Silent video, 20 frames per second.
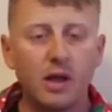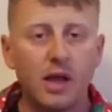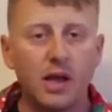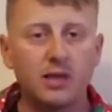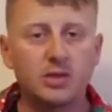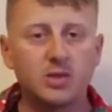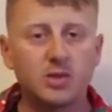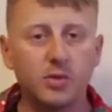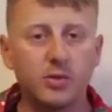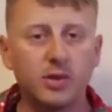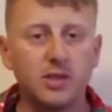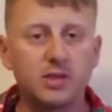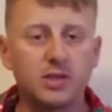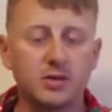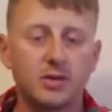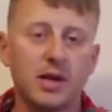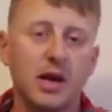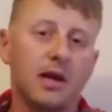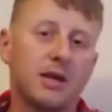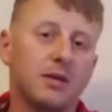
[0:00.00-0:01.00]
and so these are
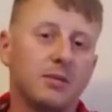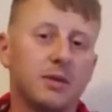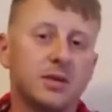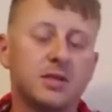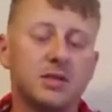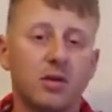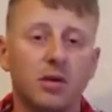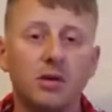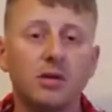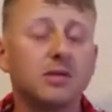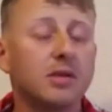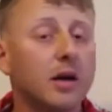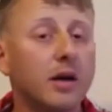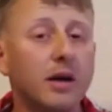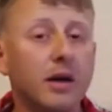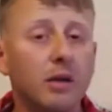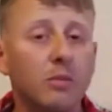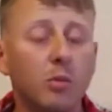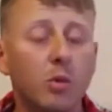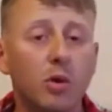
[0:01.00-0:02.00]
documents that aren't done
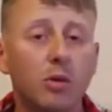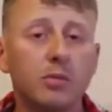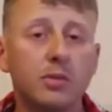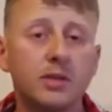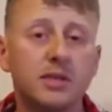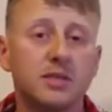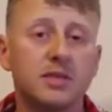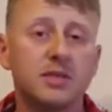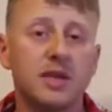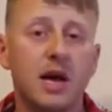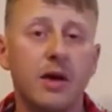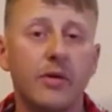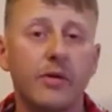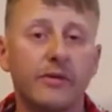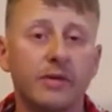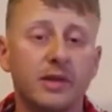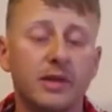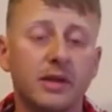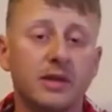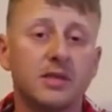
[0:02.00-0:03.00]
anymore because now
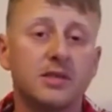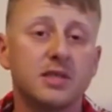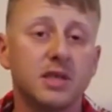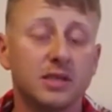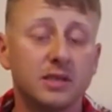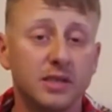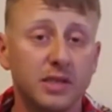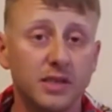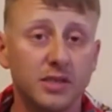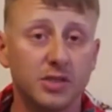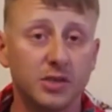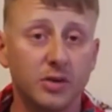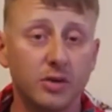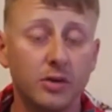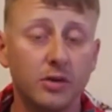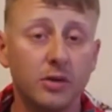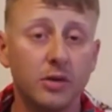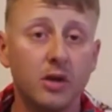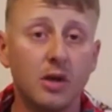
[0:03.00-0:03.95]
everything is done digital.